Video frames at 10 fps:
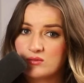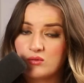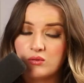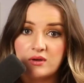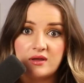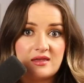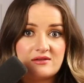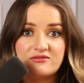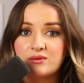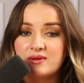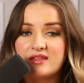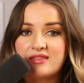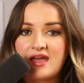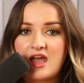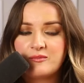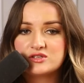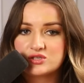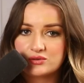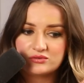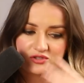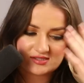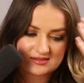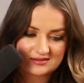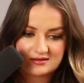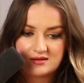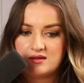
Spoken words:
or everyone that happened to just